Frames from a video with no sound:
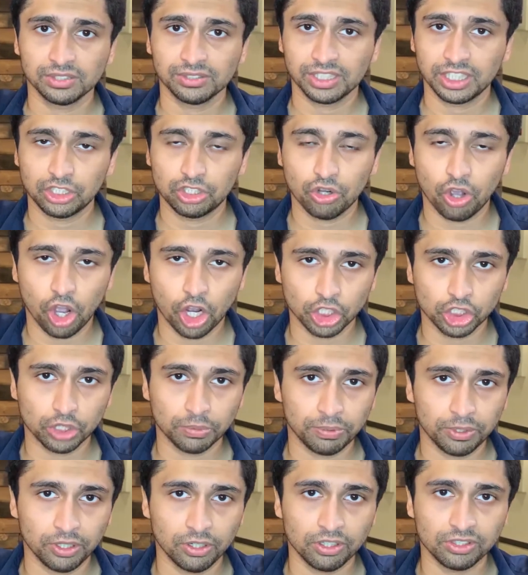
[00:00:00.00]
into
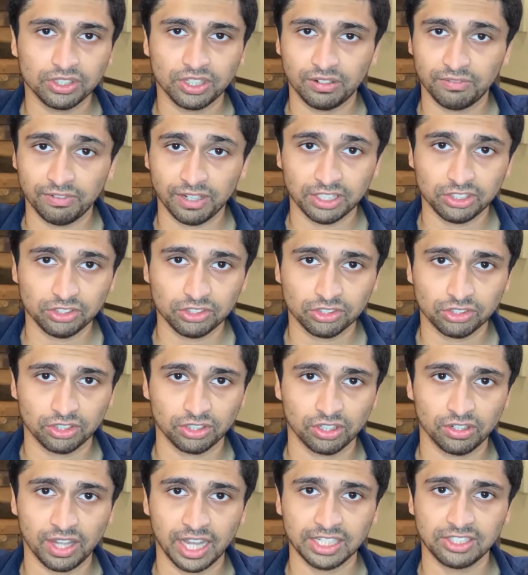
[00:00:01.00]
entrepreneurs and investors on
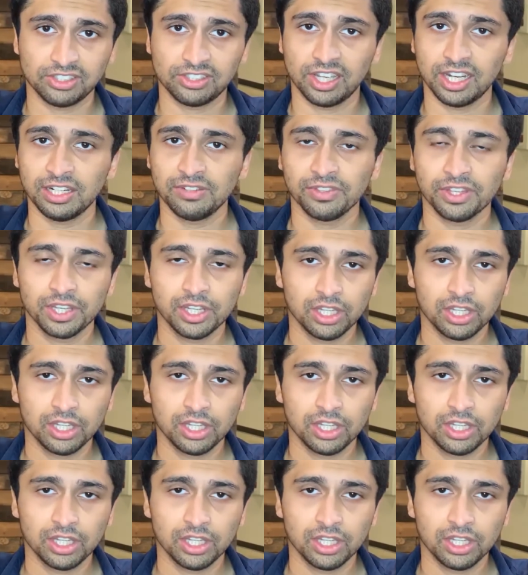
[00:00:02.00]
the light side.